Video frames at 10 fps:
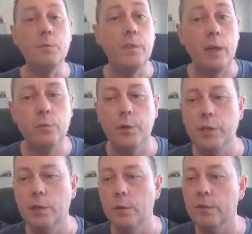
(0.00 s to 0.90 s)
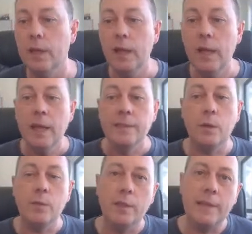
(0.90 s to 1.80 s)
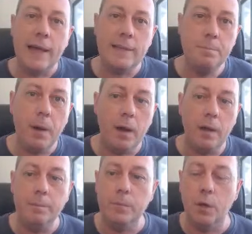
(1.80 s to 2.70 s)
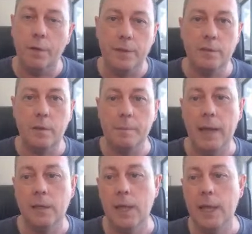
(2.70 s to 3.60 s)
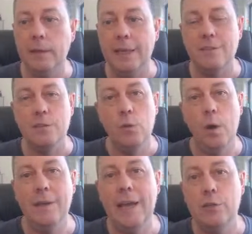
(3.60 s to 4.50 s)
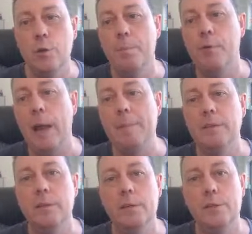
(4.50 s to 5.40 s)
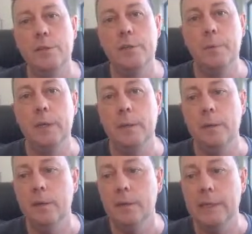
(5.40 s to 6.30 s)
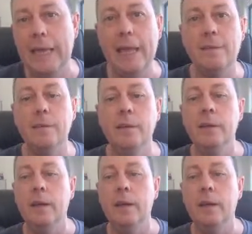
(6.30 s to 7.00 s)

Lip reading: So that's what you use. Now, the last part of this command line, it's not an actual parameter to wget,